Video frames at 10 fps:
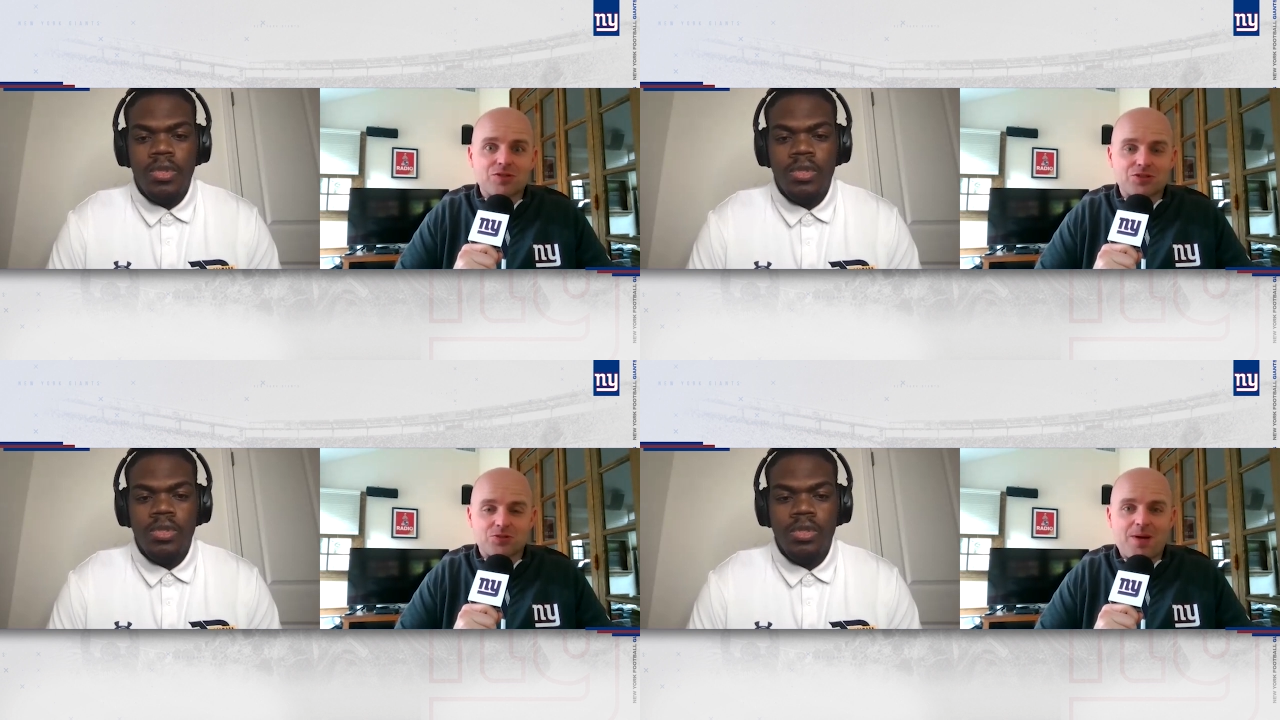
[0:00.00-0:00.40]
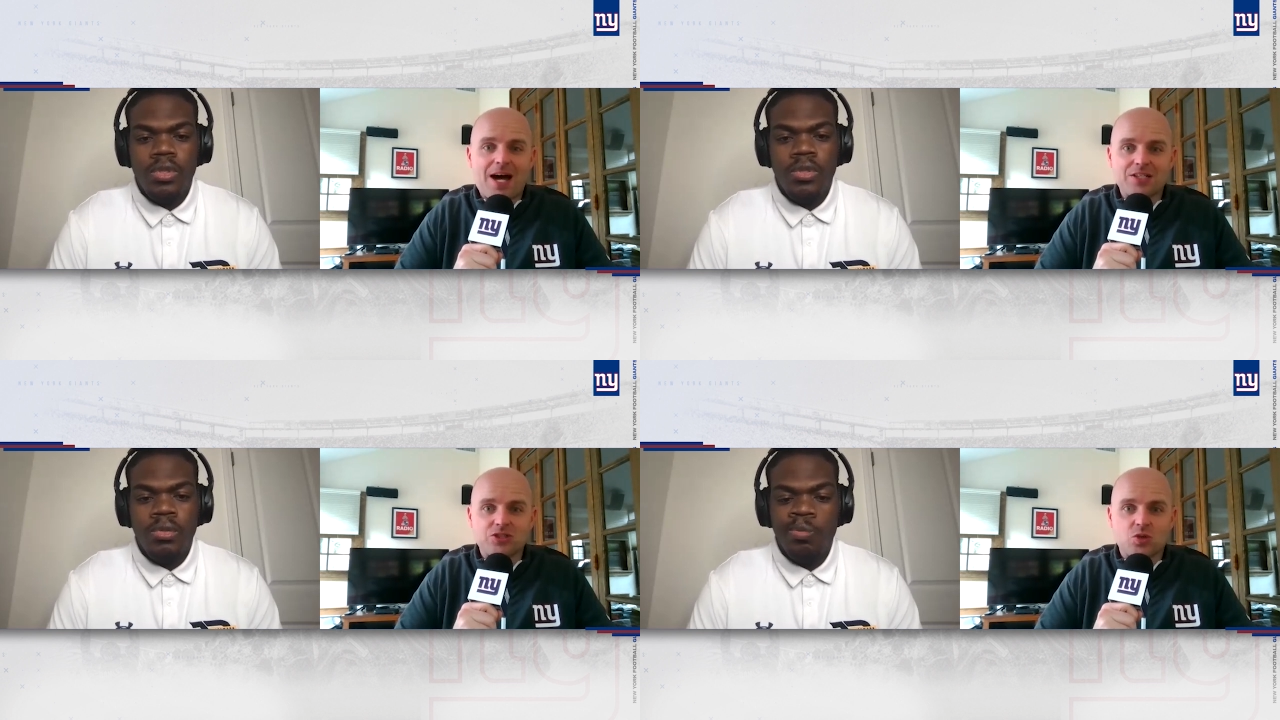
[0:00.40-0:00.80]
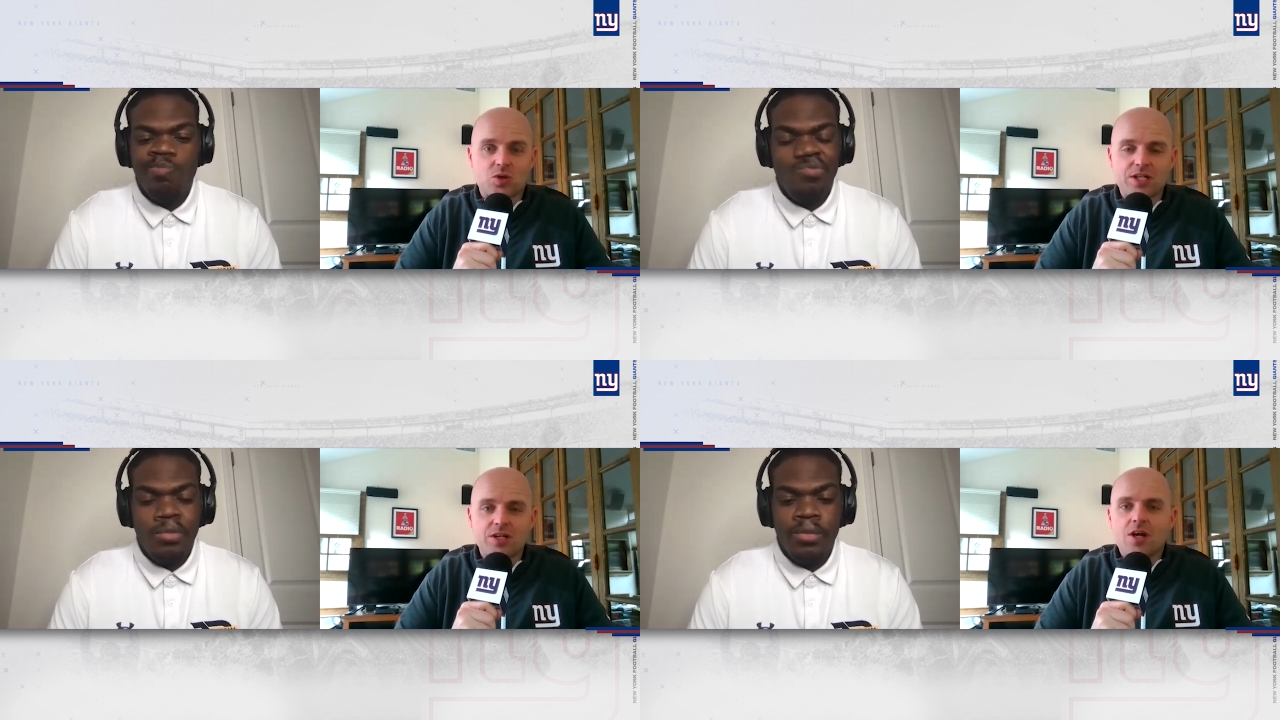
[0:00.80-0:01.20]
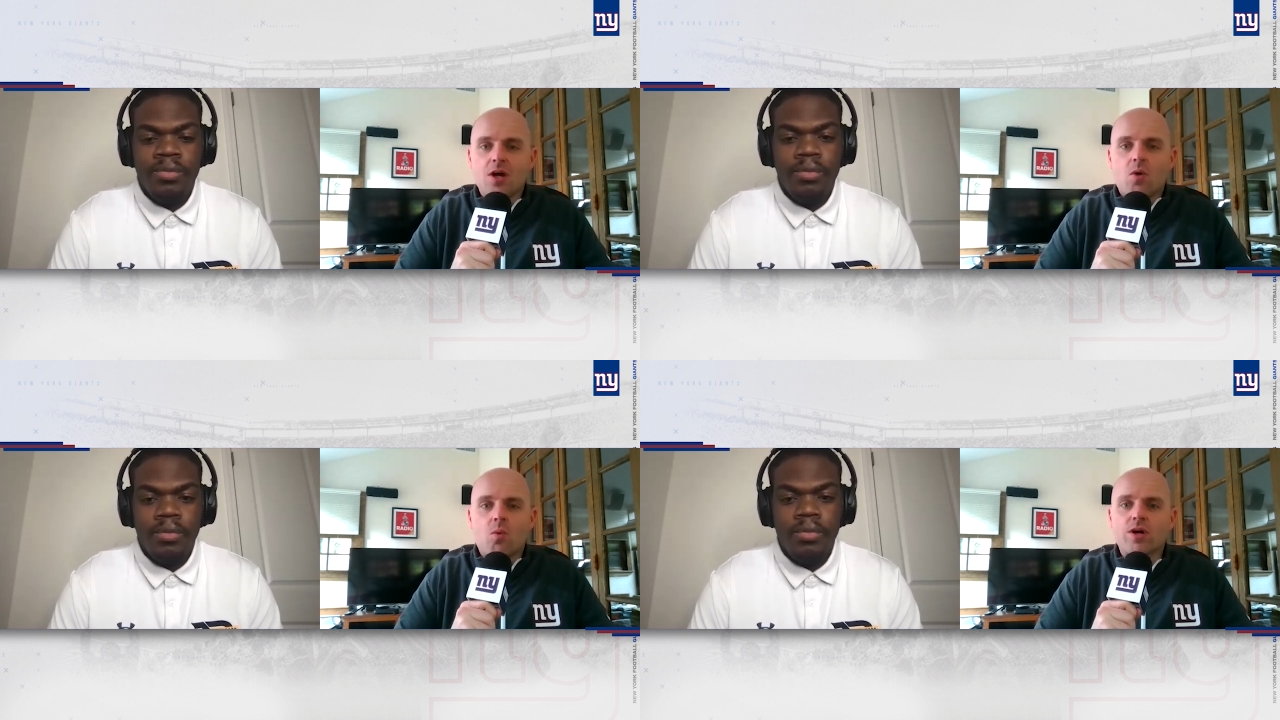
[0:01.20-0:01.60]
Speaker 1: rusher's body, Jordan.
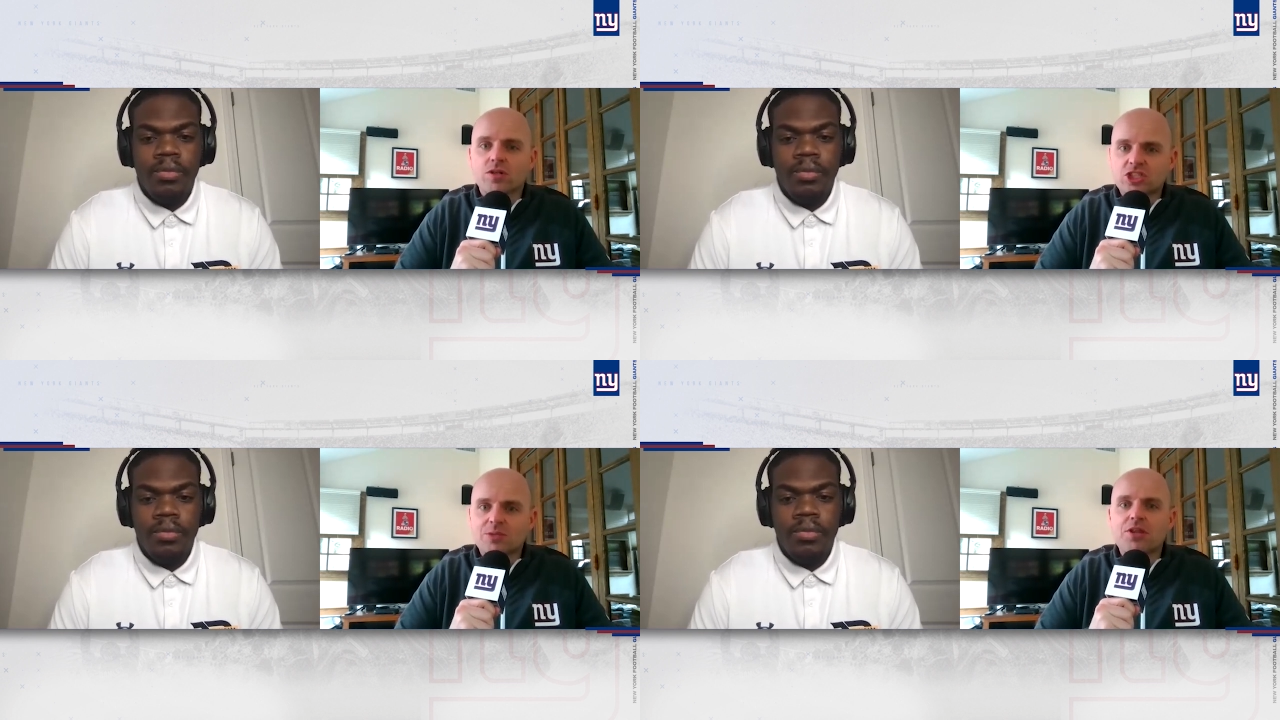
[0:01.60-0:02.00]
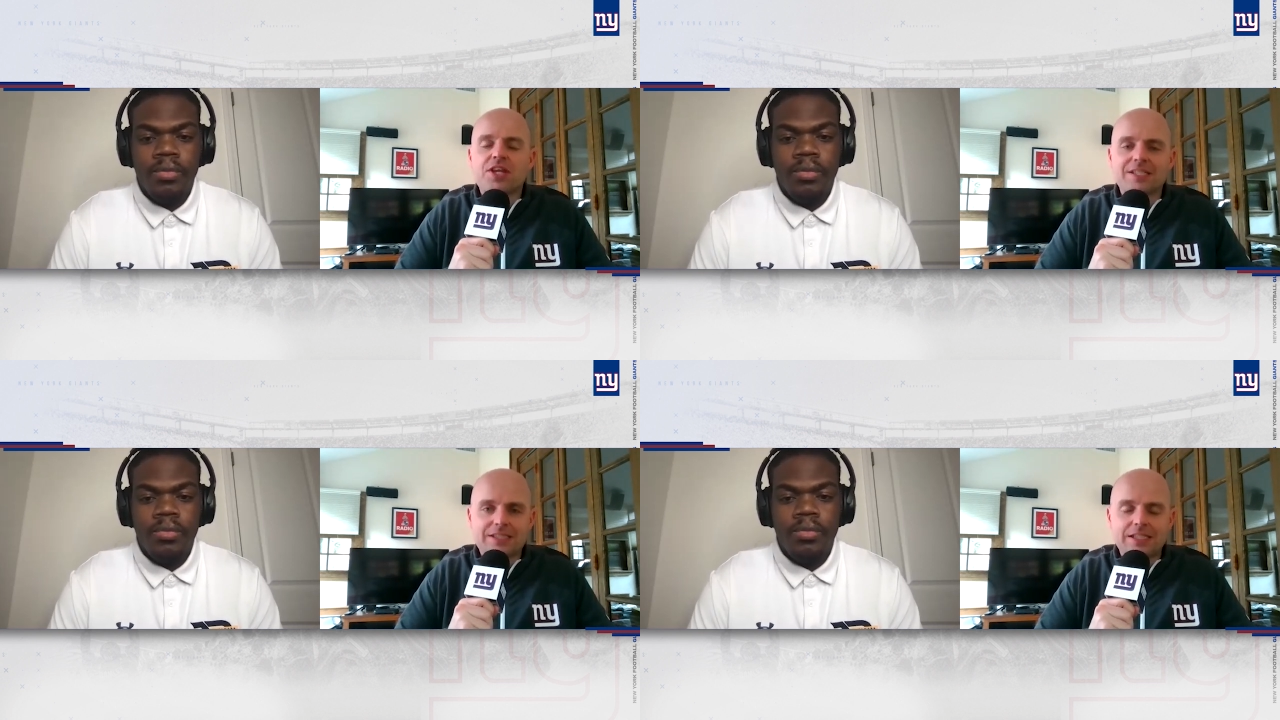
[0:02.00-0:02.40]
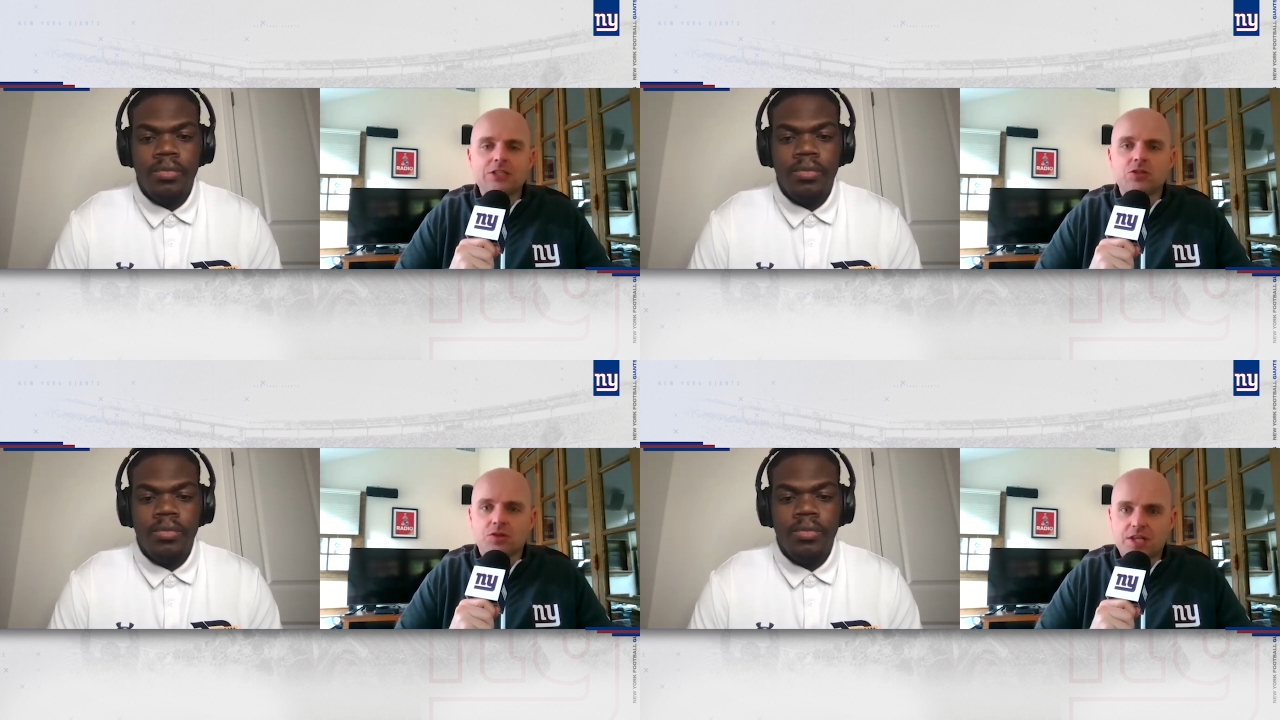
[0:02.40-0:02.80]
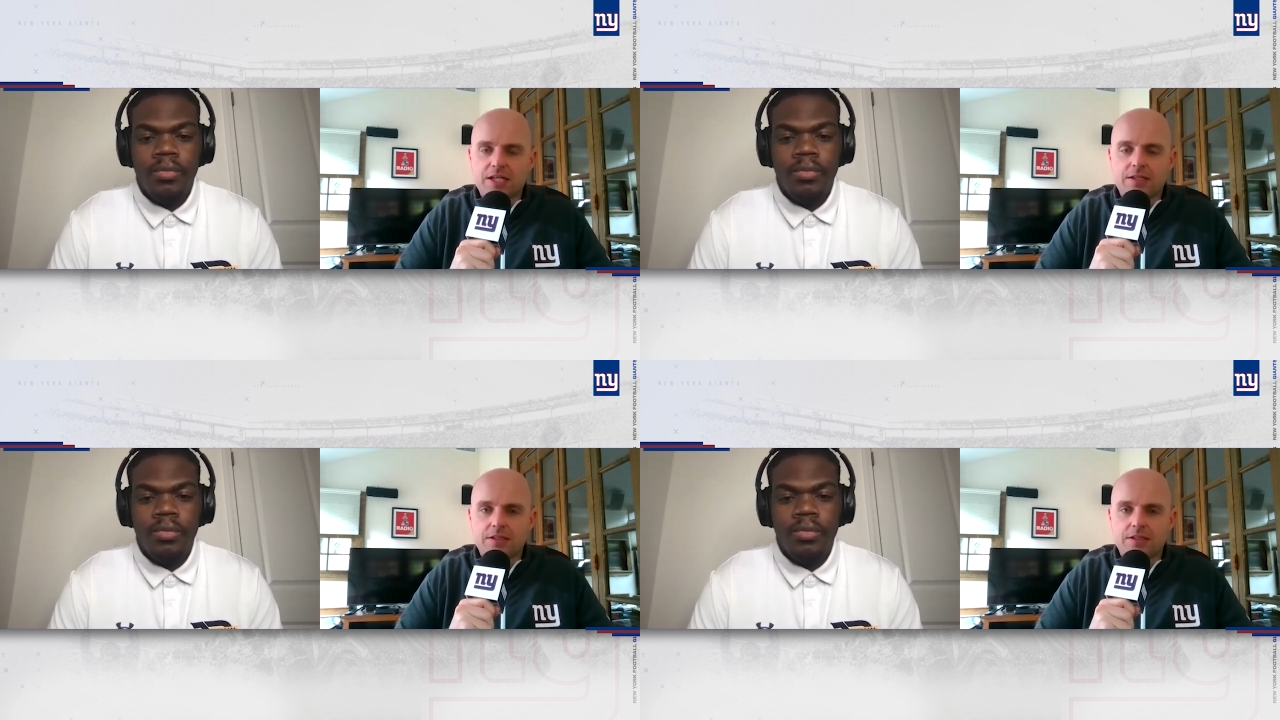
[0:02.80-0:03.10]
What are some of the things he needs you think